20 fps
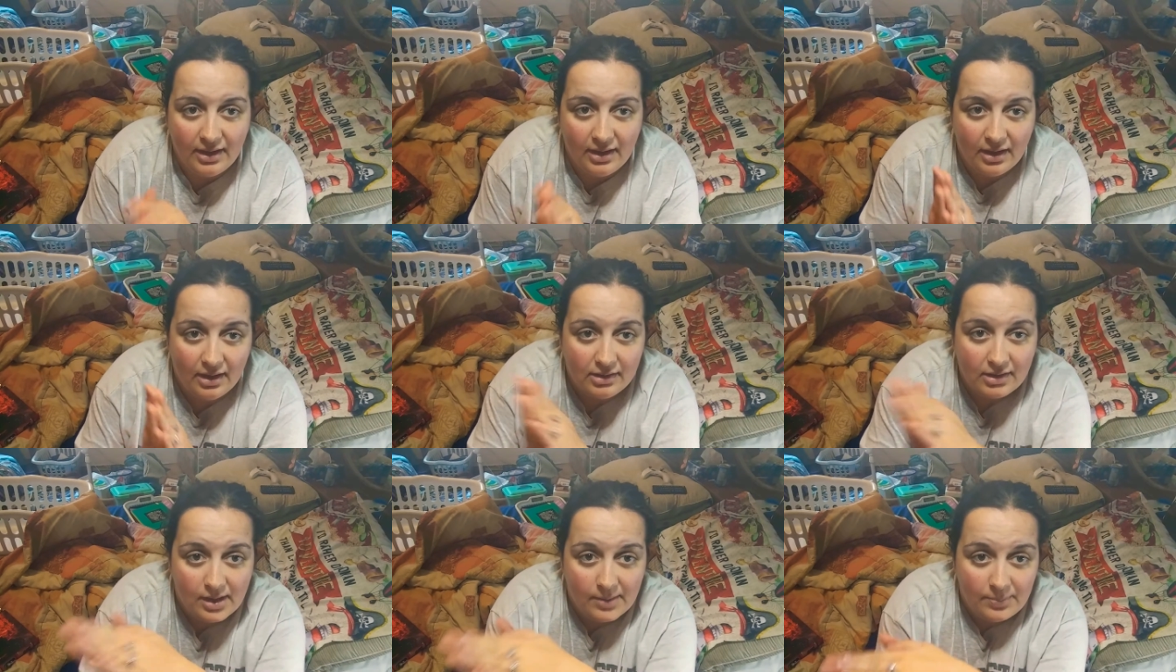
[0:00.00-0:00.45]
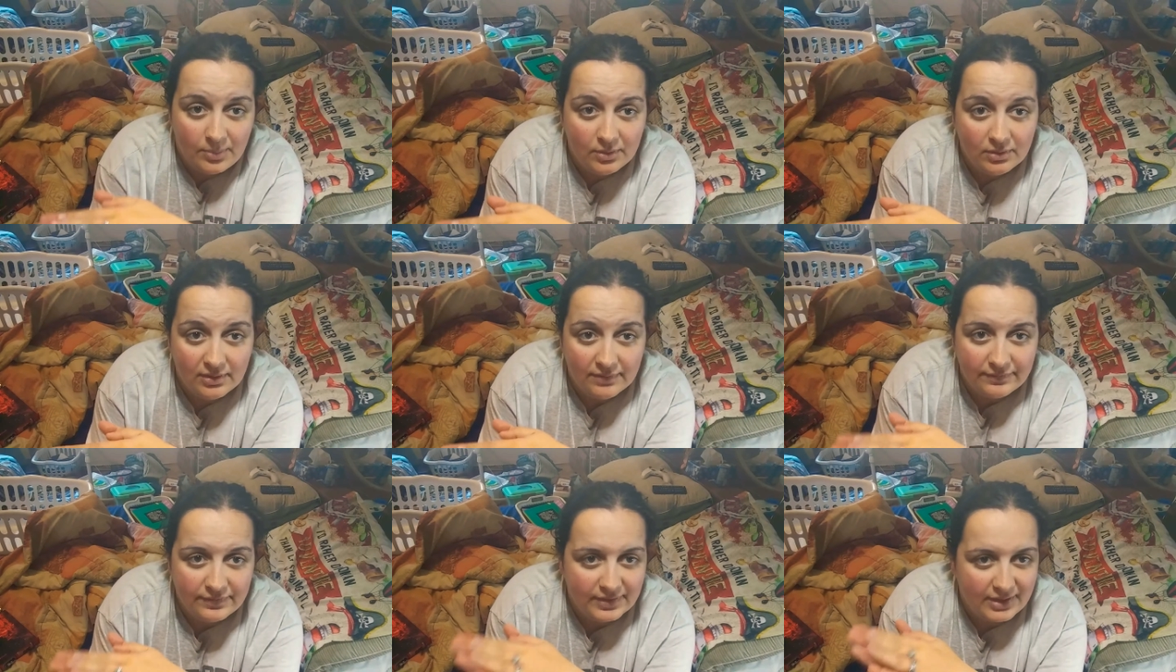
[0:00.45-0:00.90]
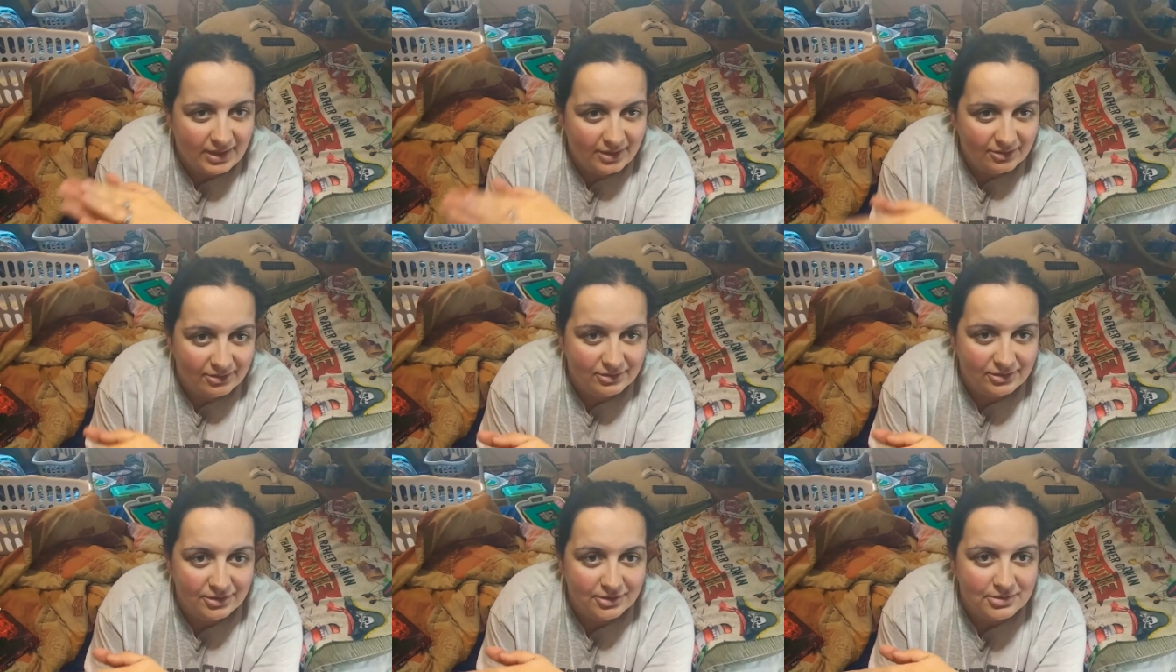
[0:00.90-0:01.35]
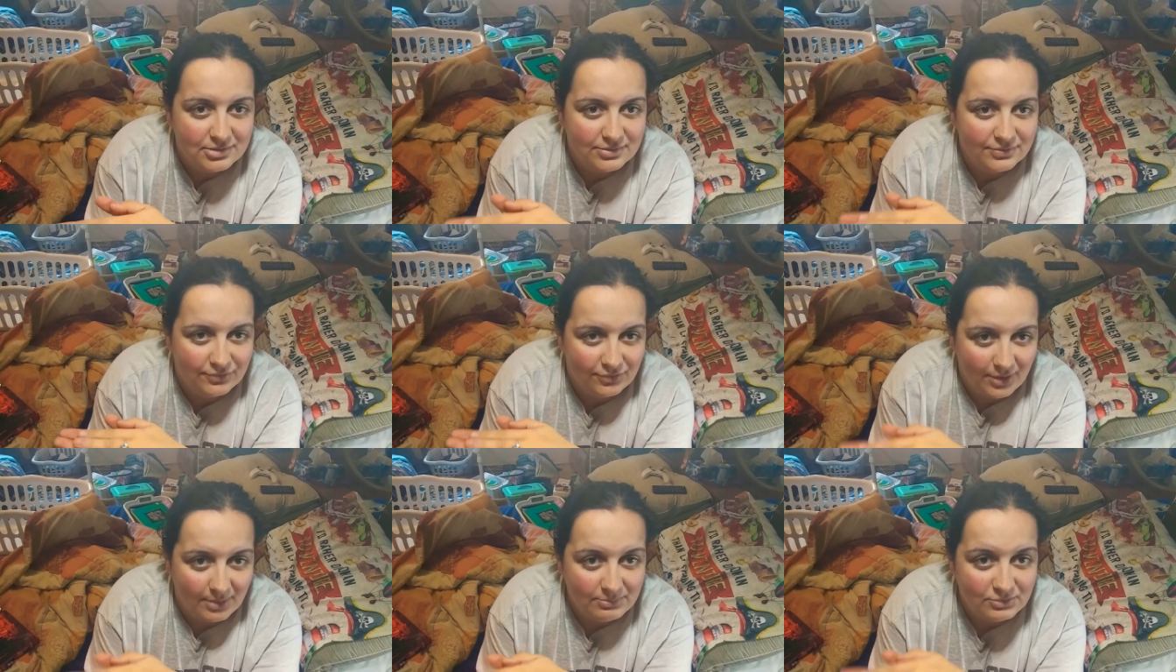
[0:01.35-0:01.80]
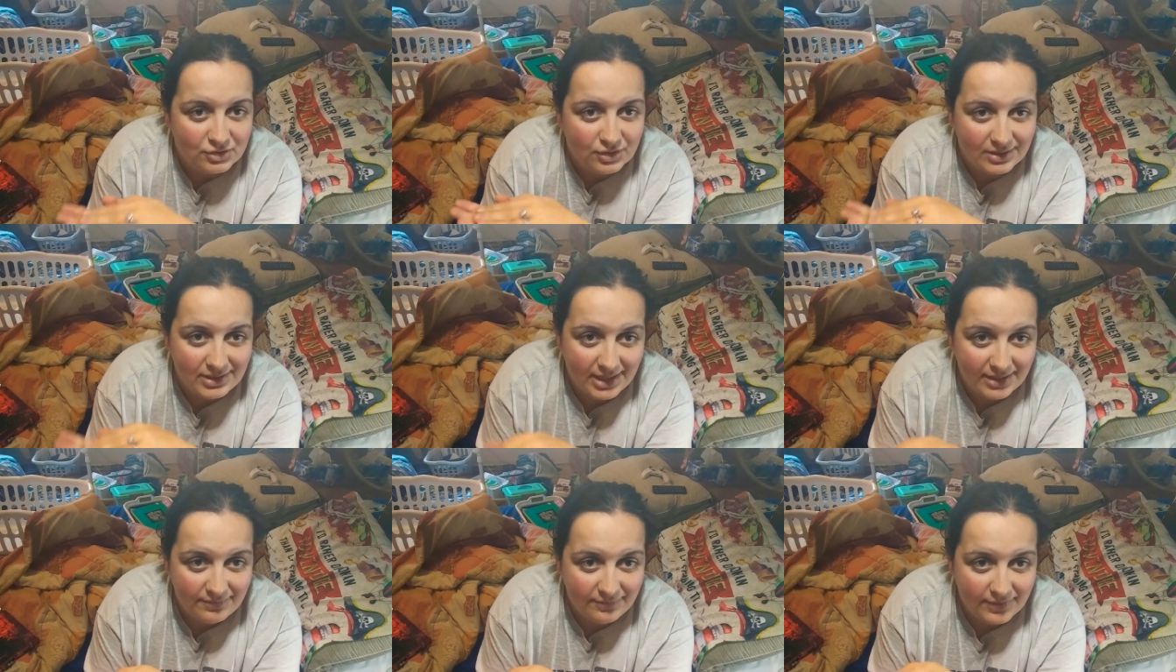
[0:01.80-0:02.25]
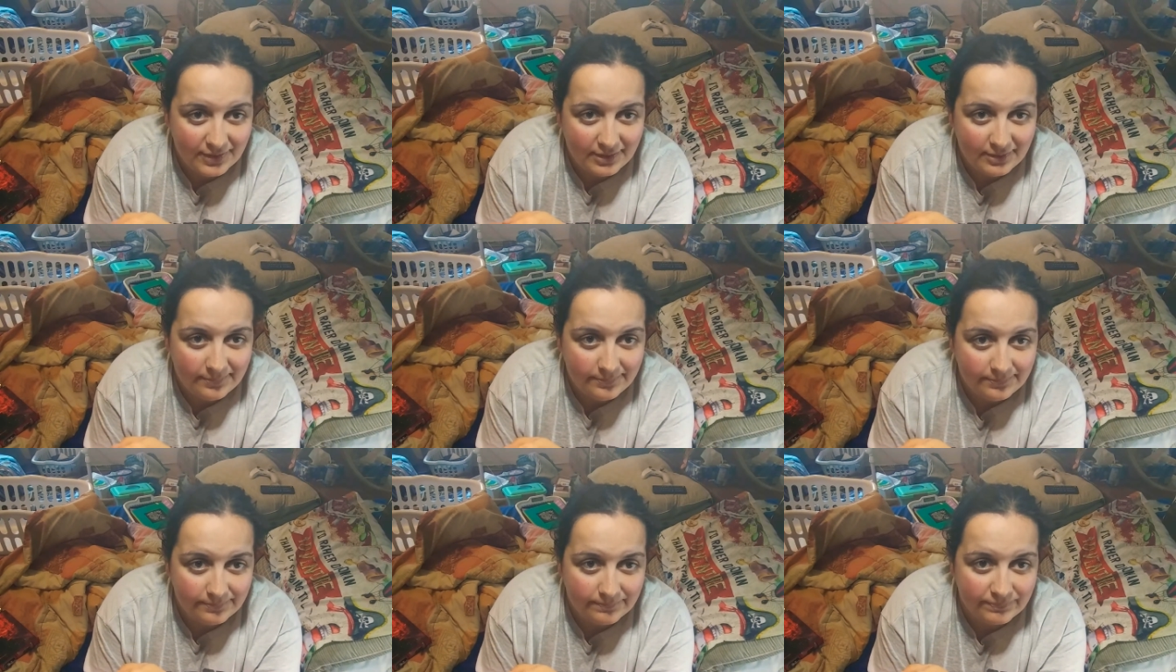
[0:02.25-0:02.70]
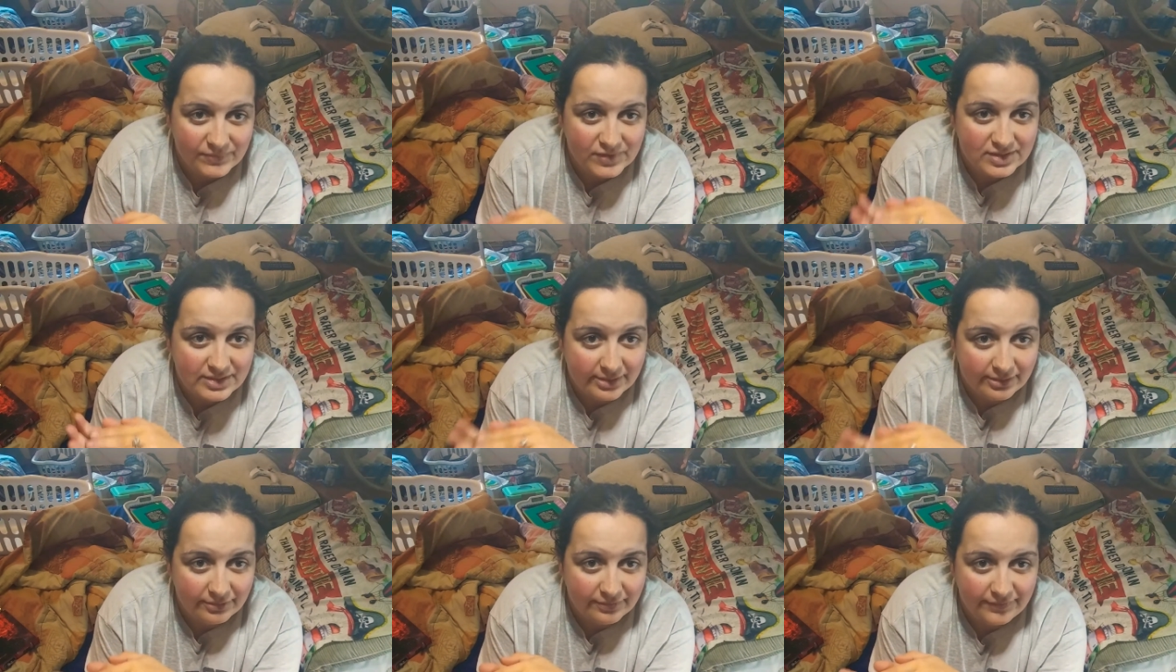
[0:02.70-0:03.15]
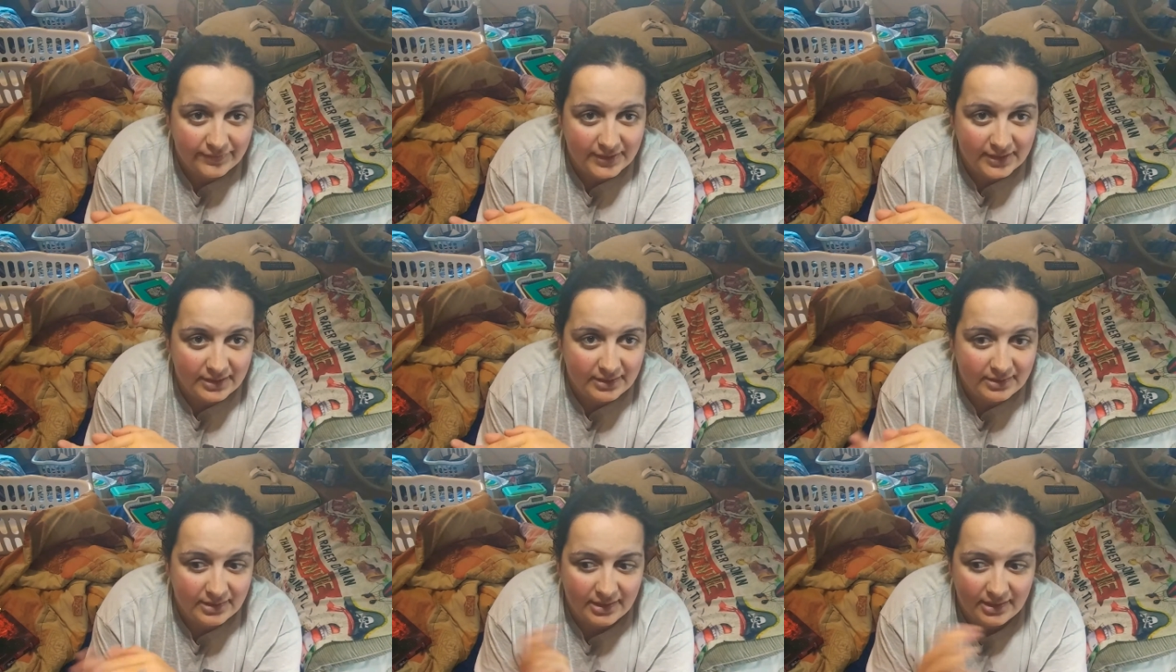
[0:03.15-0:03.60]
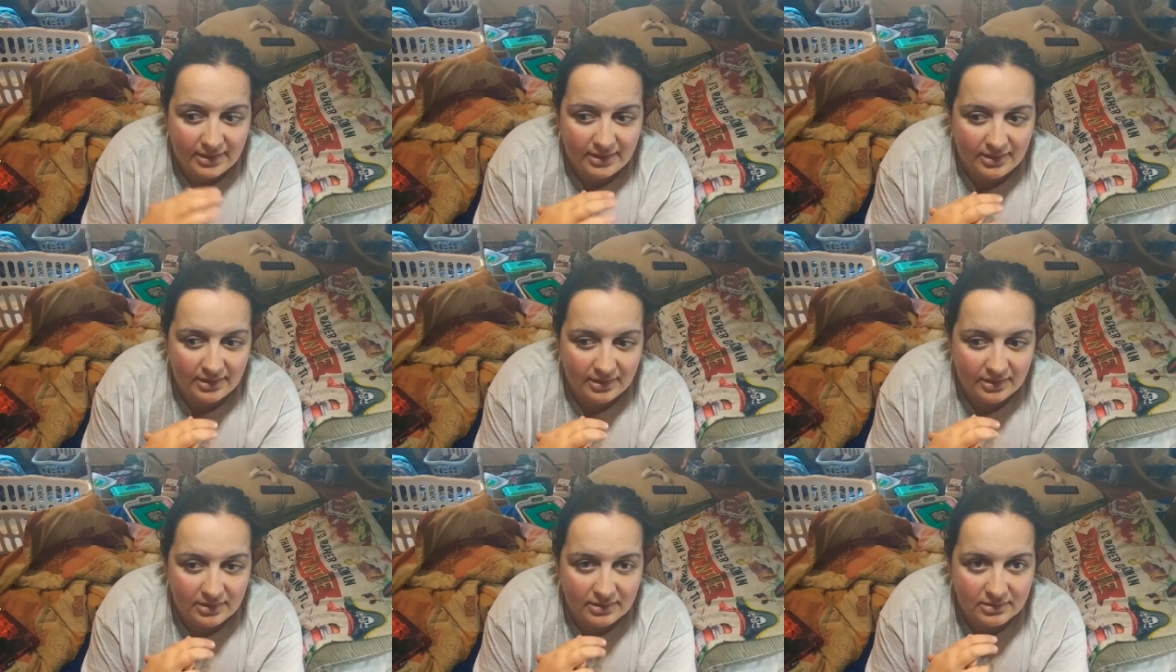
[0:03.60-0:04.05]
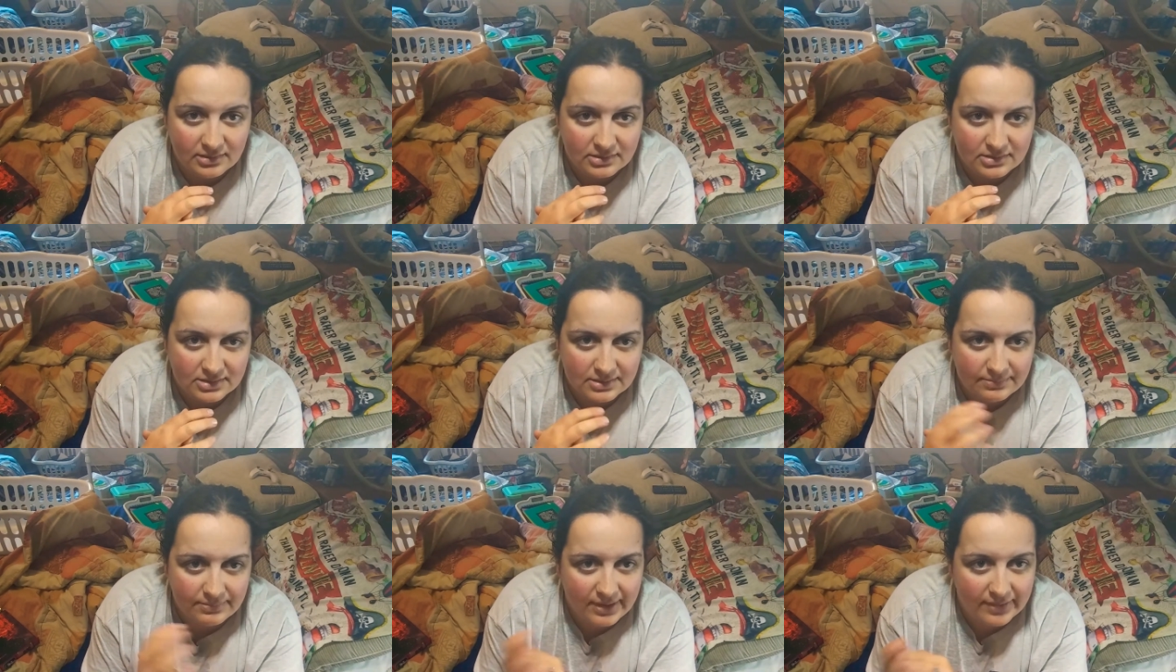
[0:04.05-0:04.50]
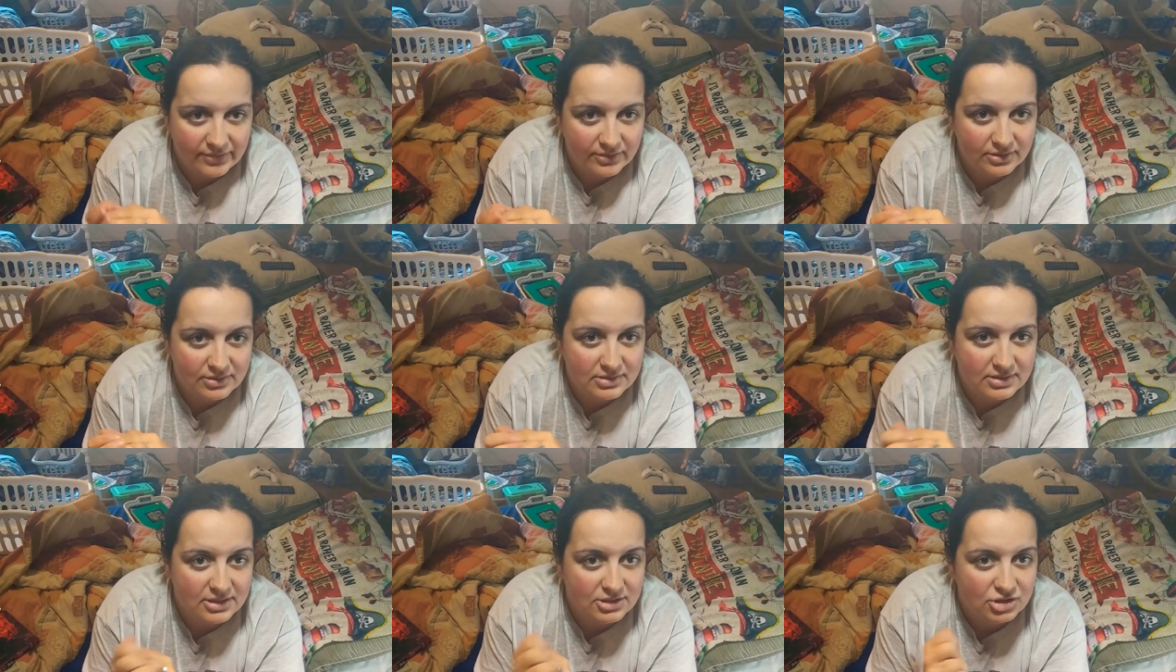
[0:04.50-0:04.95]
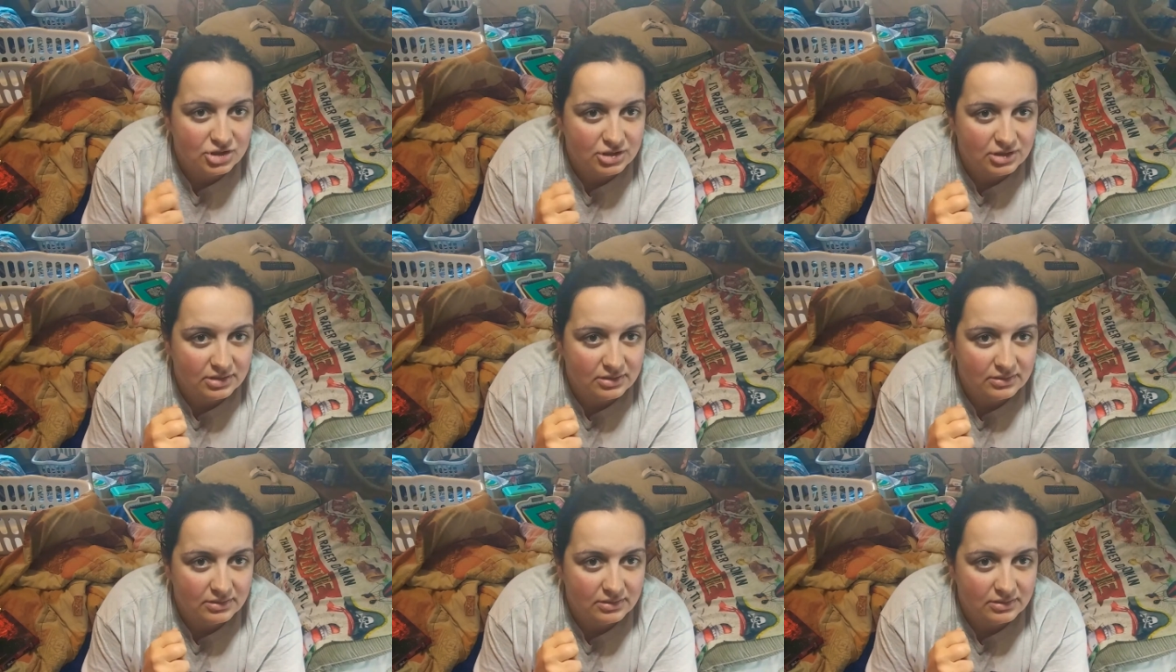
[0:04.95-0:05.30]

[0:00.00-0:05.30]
a couple of the characters from Tranavia Serefin and some others, and she,